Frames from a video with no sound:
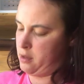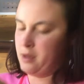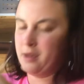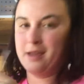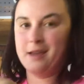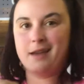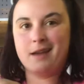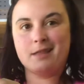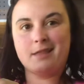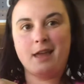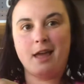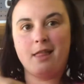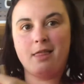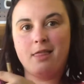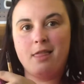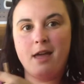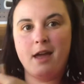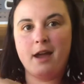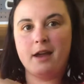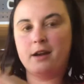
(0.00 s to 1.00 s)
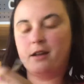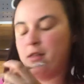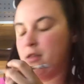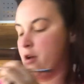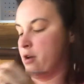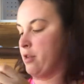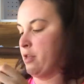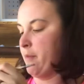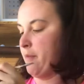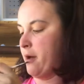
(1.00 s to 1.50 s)
get that line
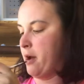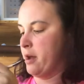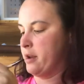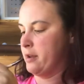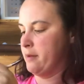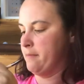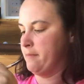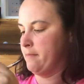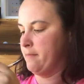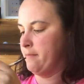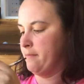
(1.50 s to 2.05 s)
along the bottom